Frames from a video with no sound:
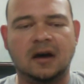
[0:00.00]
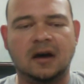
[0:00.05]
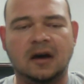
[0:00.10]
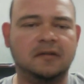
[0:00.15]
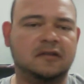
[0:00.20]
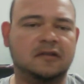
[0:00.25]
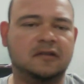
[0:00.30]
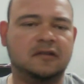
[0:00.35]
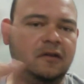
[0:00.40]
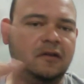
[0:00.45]

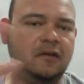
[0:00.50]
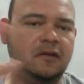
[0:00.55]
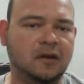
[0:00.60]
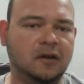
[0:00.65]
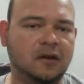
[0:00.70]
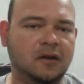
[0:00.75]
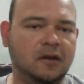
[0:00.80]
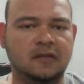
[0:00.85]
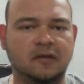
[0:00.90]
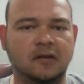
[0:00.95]
Obviously, you're
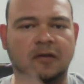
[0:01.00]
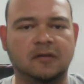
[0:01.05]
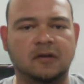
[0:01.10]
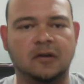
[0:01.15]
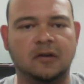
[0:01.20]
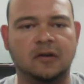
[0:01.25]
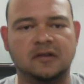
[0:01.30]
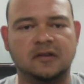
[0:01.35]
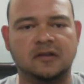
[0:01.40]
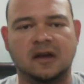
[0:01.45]
looking at the
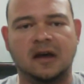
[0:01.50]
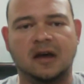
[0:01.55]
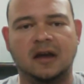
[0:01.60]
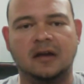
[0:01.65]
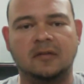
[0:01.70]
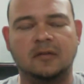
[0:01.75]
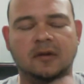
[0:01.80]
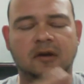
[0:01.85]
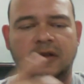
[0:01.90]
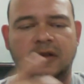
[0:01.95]
overall
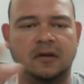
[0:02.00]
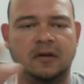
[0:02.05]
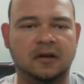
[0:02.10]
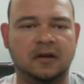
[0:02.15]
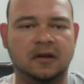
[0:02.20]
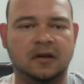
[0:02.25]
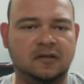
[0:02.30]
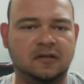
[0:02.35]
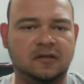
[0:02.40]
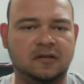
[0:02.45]
design, whether
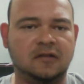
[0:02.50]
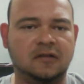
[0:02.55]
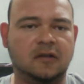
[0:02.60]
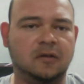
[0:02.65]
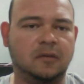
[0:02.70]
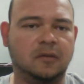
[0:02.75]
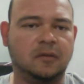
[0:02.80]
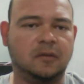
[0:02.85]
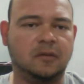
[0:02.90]
it is digital,